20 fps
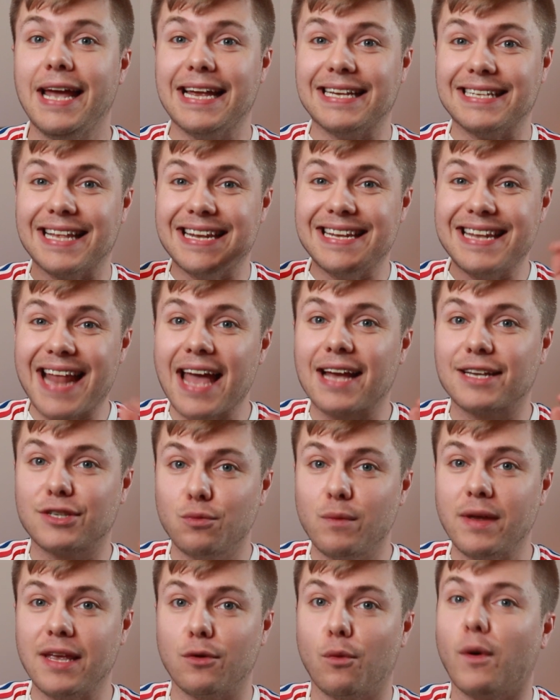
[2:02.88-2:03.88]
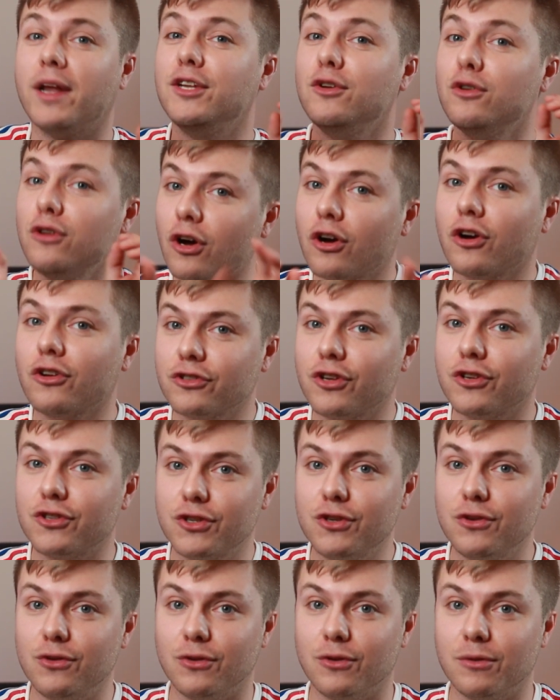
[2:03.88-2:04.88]
is that next week when you log onto
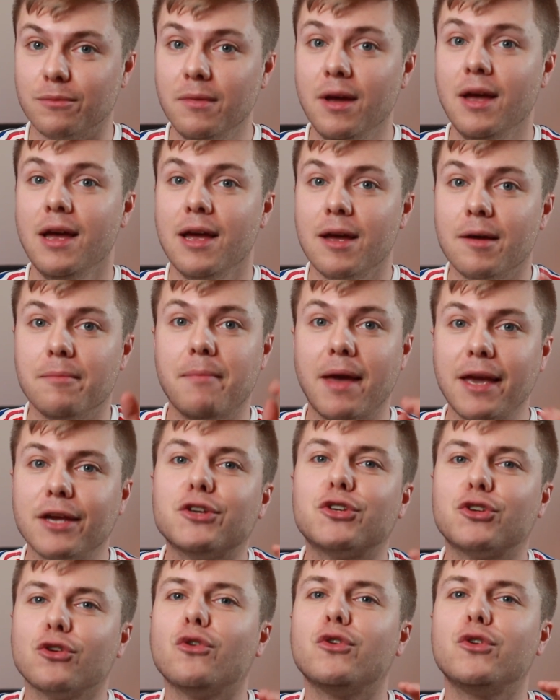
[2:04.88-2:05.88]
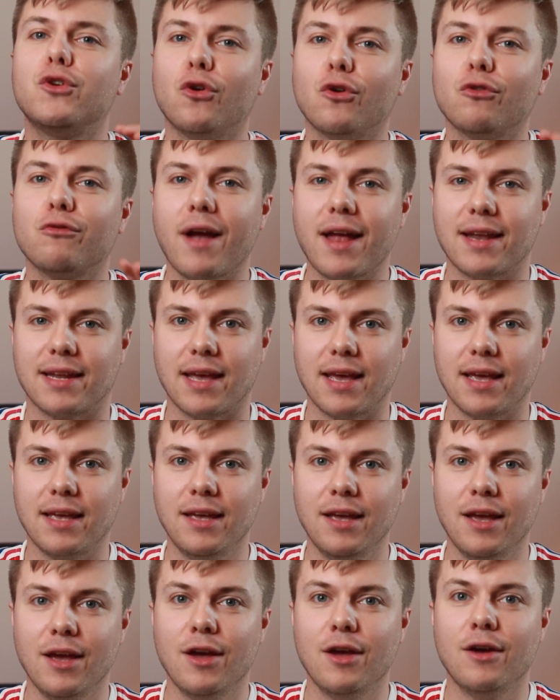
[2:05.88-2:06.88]
Zoom, make sure you're
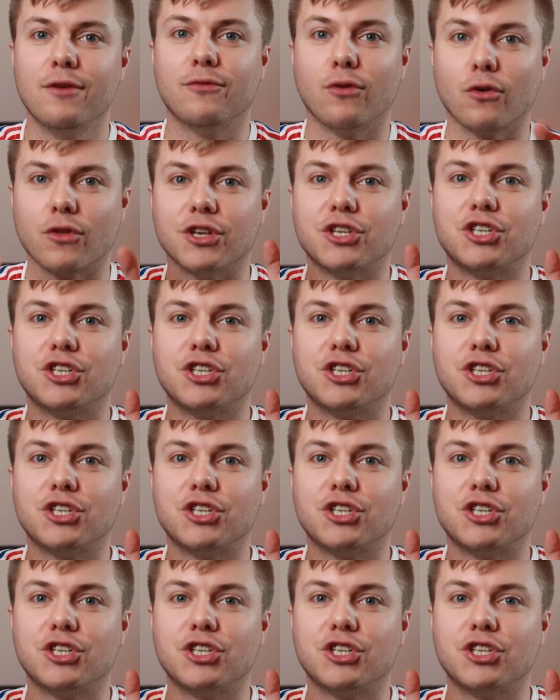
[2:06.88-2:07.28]
ready for the